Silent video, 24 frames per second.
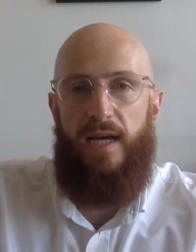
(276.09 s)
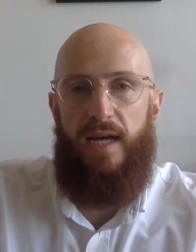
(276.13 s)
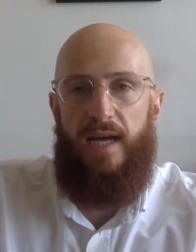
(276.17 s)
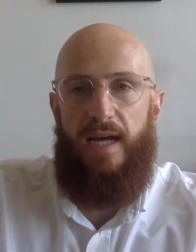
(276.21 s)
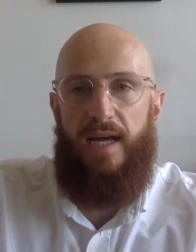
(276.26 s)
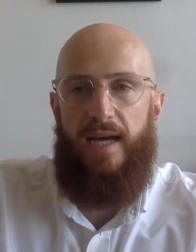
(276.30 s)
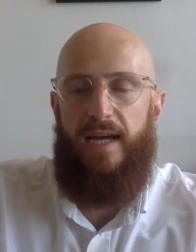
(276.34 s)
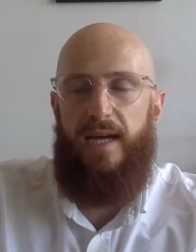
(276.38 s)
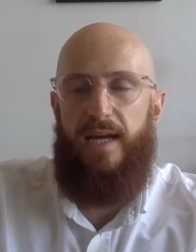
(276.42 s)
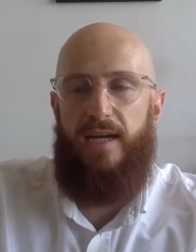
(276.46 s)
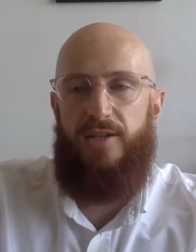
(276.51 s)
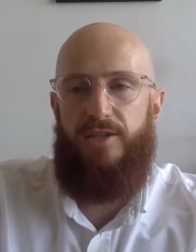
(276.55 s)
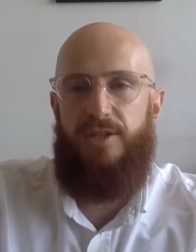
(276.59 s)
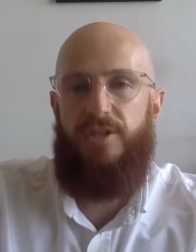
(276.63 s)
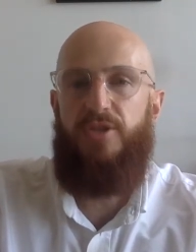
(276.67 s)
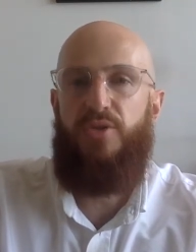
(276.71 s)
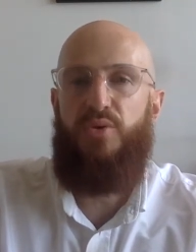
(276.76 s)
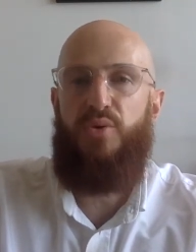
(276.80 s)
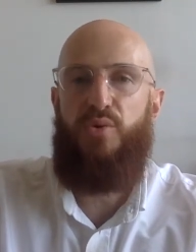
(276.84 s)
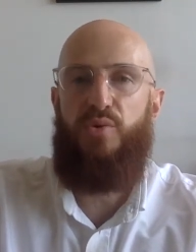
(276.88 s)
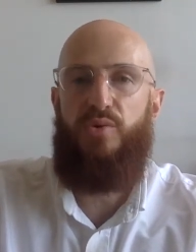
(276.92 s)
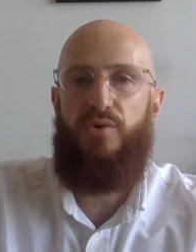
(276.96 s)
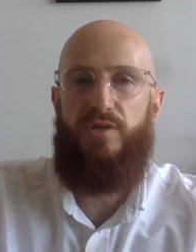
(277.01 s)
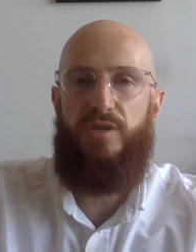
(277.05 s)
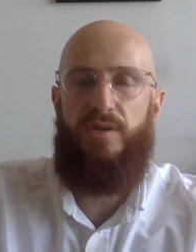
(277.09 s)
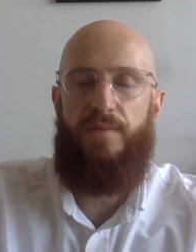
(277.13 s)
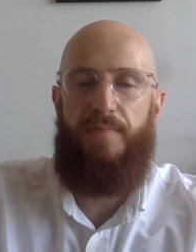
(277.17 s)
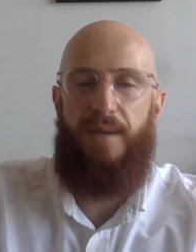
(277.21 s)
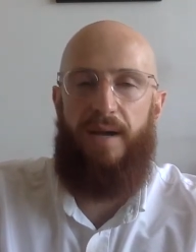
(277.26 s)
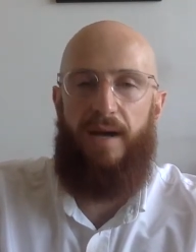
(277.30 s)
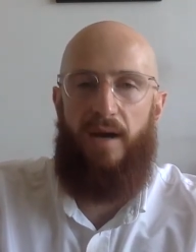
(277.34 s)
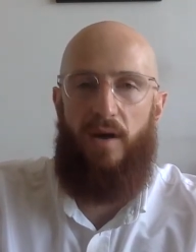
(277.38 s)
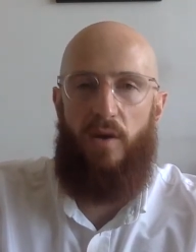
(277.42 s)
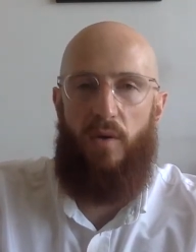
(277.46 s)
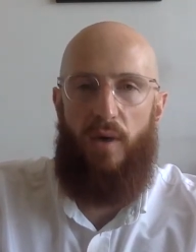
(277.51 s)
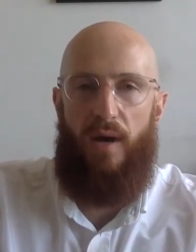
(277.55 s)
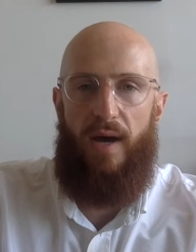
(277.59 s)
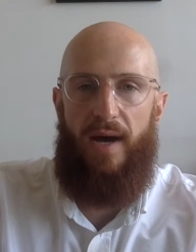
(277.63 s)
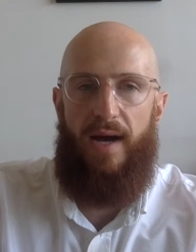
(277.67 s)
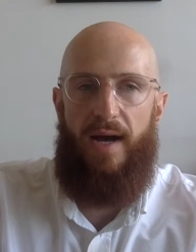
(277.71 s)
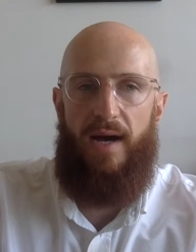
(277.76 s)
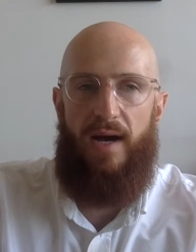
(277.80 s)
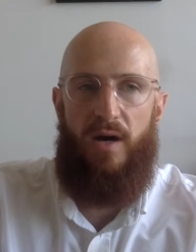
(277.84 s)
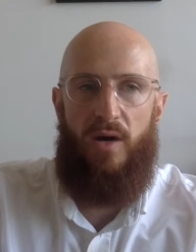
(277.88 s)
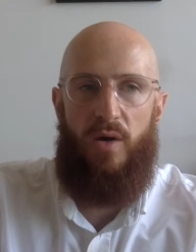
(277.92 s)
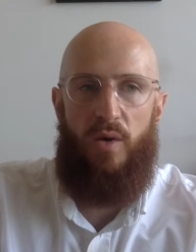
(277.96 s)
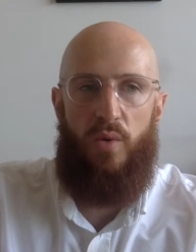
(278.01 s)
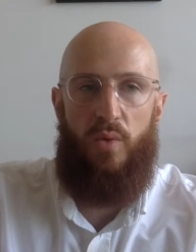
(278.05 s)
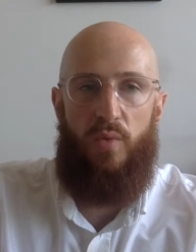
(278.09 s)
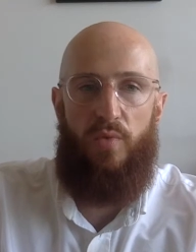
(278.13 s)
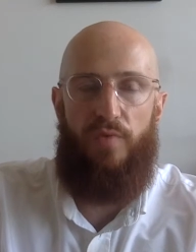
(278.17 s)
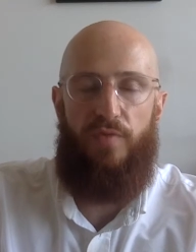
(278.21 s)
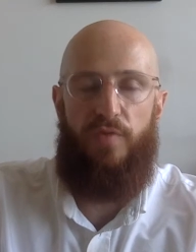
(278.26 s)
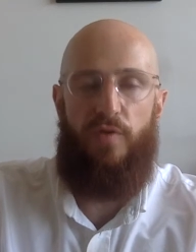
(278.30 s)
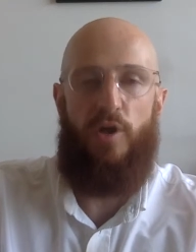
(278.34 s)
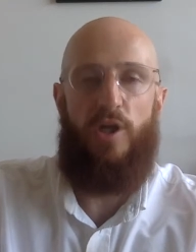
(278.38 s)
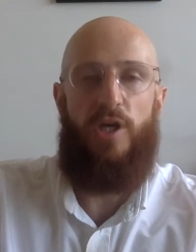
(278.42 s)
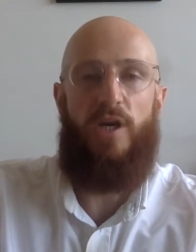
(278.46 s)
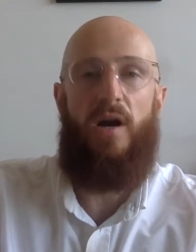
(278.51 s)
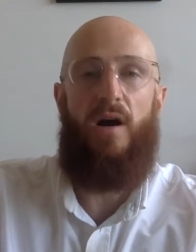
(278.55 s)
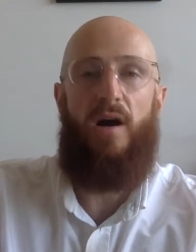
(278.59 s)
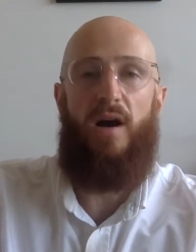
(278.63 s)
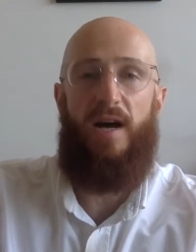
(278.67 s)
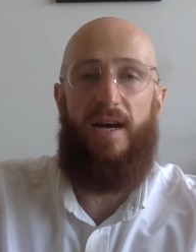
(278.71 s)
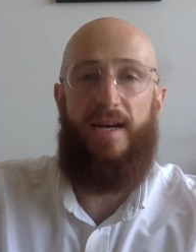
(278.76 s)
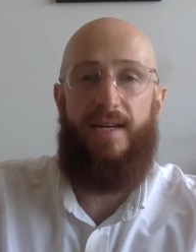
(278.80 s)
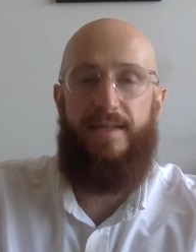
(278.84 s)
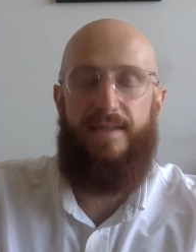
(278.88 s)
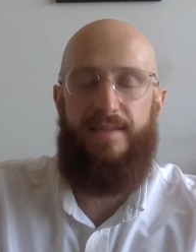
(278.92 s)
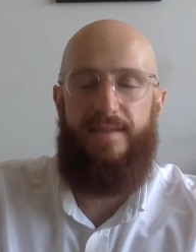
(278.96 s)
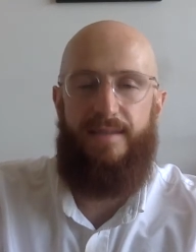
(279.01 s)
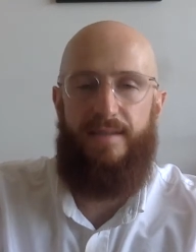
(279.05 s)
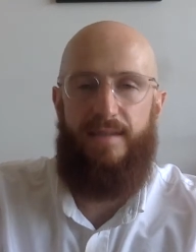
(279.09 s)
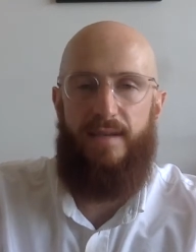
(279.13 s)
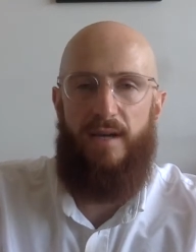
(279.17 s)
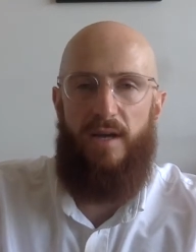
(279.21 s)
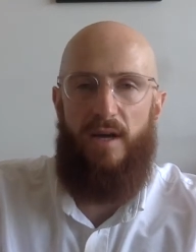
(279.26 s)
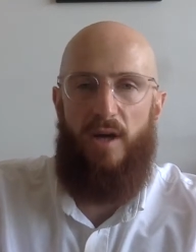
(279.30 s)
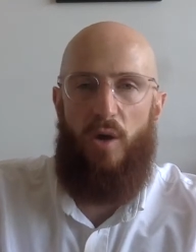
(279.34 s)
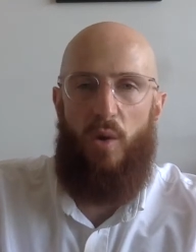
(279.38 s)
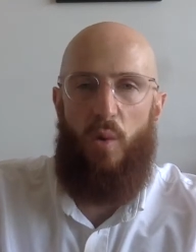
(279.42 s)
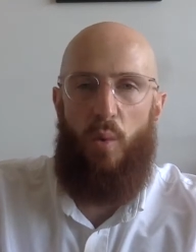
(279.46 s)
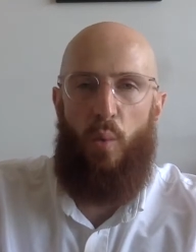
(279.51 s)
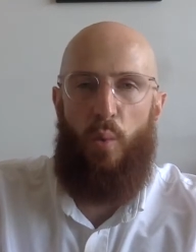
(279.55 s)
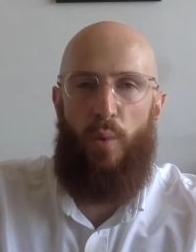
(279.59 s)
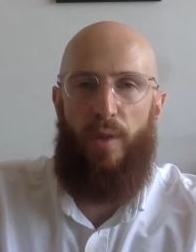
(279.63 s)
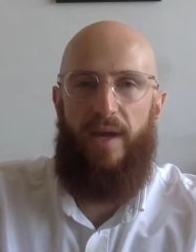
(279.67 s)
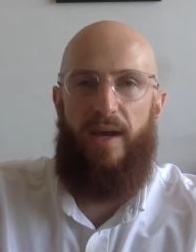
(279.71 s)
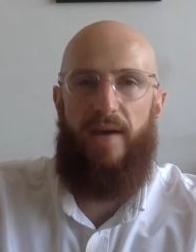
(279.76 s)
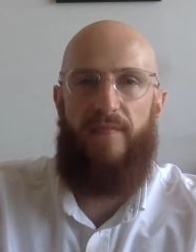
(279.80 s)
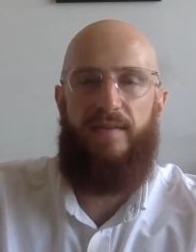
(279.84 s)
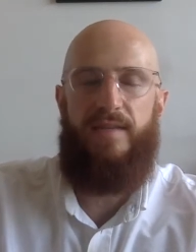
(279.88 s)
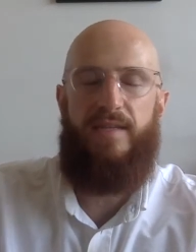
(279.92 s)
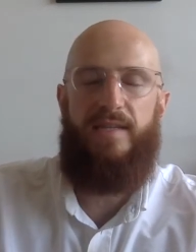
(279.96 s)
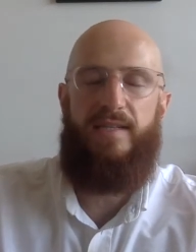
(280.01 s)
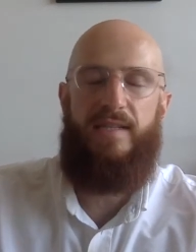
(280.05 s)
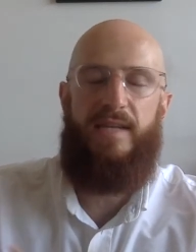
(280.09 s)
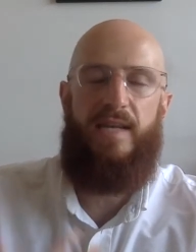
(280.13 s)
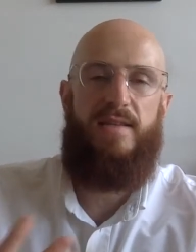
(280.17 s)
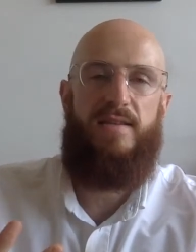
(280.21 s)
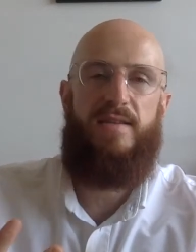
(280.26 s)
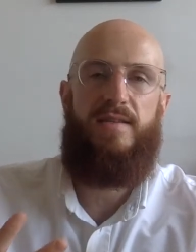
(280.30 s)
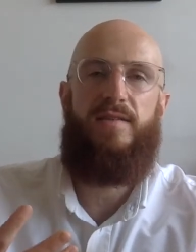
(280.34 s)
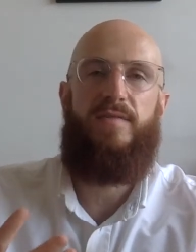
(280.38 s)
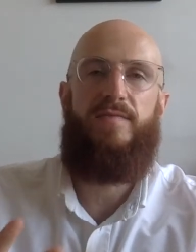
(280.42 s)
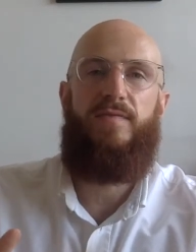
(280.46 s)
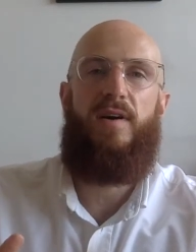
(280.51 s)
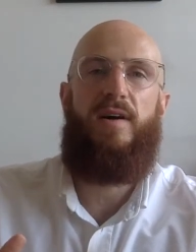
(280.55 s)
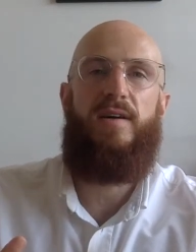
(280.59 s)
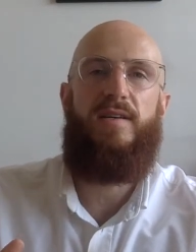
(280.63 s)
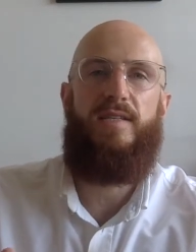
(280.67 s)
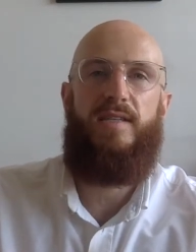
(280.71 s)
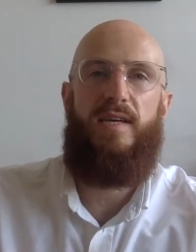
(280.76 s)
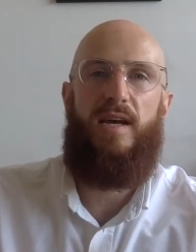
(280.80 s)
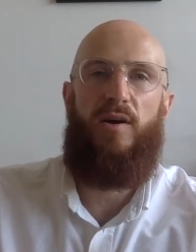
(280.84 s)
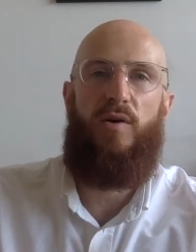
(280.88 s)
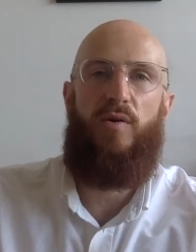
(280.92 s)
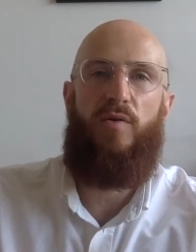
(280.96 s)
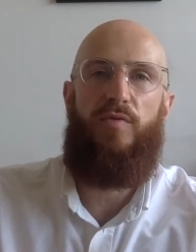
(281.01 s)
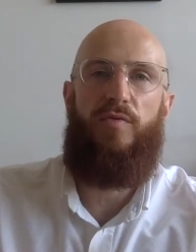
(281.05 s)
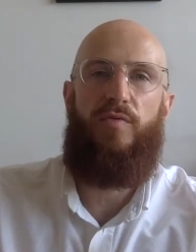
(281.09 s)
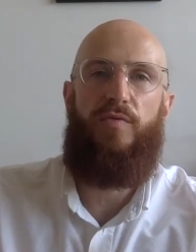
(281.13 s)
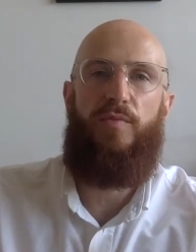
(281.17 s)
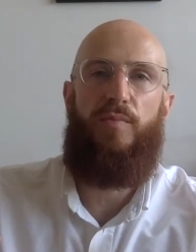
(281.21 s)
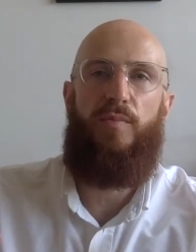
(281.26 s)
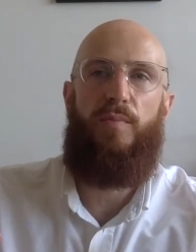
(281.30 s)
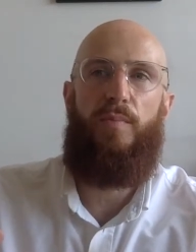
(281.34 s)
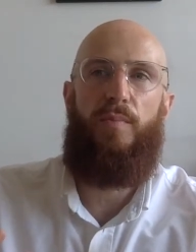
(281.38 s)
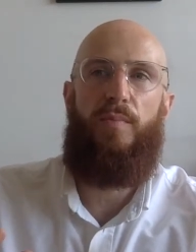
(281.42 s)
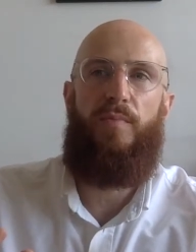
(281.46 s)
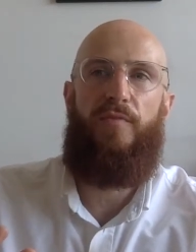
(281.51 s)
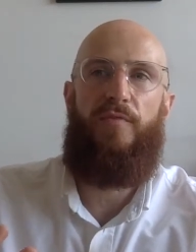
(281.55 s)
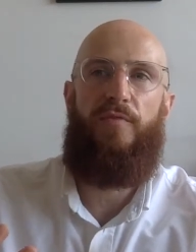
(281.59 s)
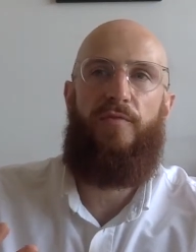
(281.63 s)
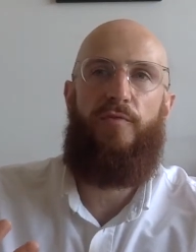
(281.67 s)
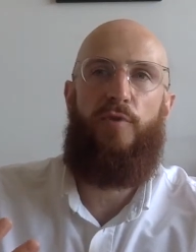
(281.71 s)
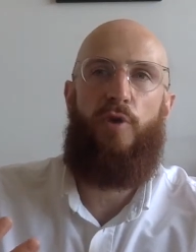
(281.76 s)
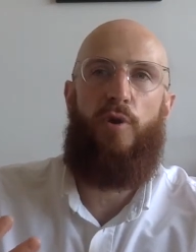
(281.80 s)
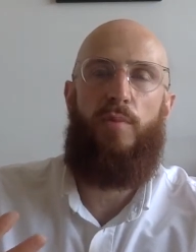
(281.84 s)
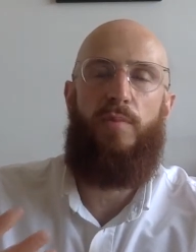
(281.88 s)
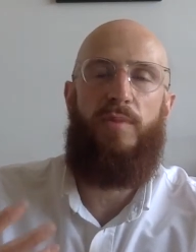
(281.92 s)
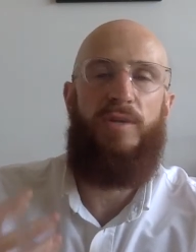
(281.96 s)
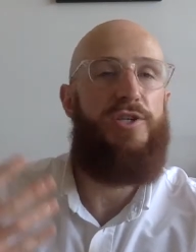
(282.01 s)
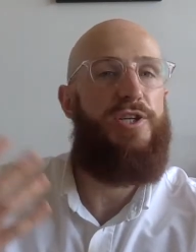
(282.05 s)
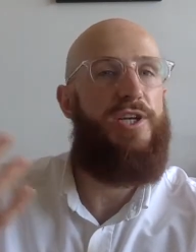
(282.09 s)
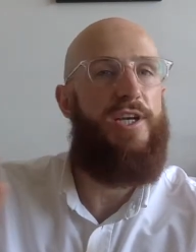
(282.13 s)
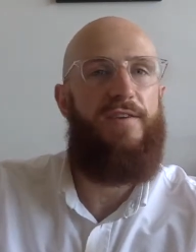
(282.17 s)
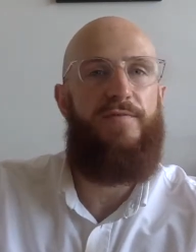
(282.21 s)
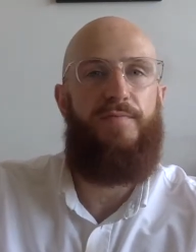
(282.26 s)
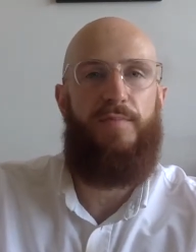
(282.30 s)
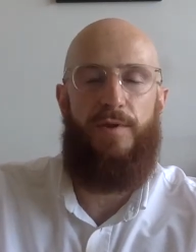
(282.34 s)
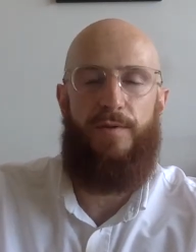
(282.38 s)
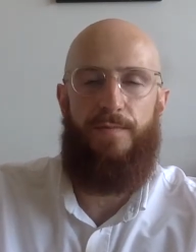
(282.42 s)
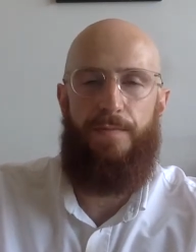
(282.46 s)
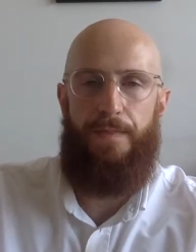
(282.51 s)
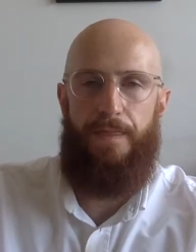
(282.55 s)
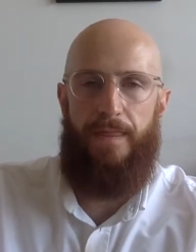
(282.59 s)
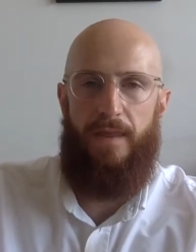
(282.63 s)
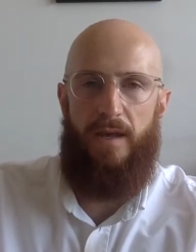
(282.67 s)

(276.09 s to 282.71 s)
He actually talks about how for guys, we have a sense of ourselves from achievement.